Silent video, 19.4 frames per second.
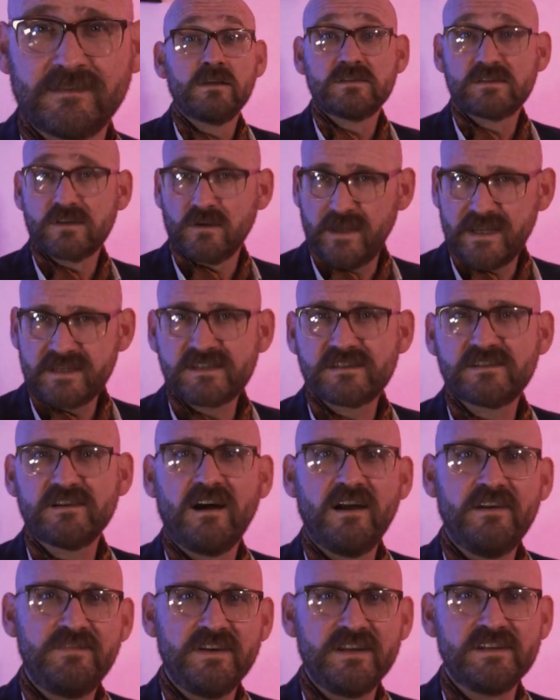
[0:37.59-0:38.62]
So let's
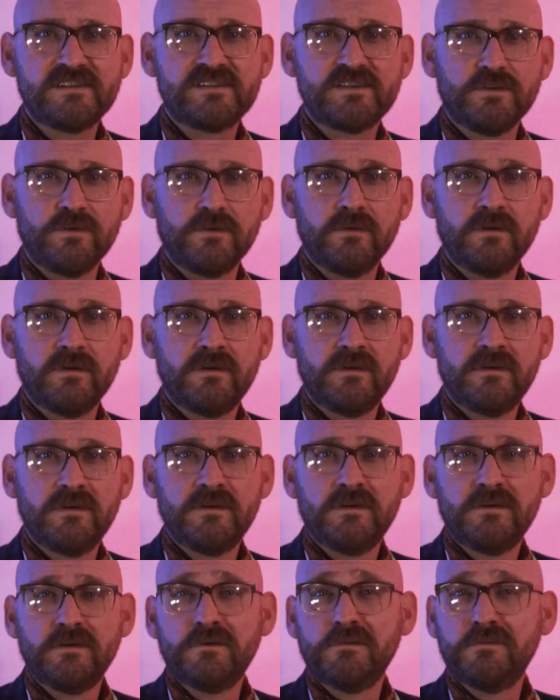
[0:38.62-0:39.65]
dive into
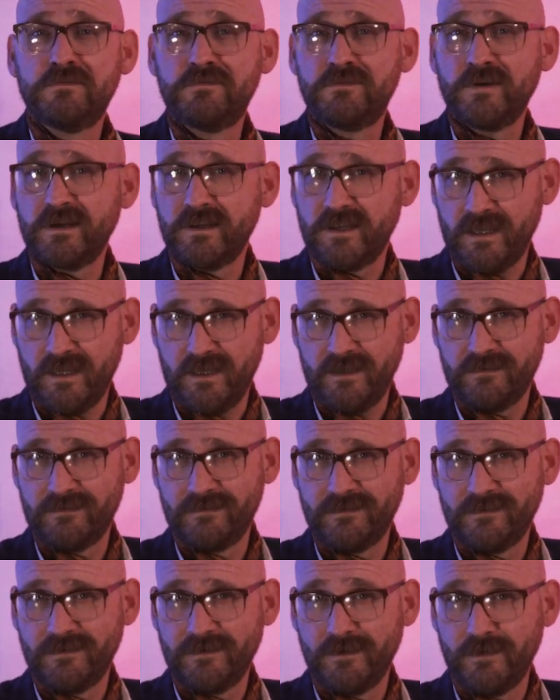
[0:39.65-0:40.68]
Fungi
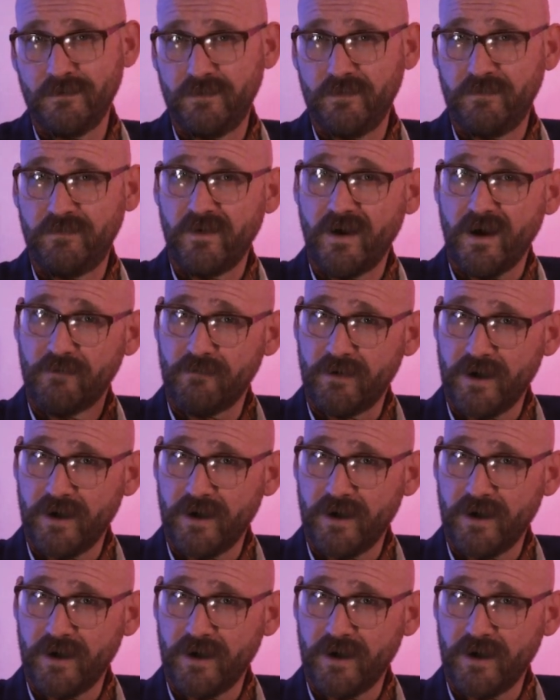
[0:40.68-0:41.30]
of the Far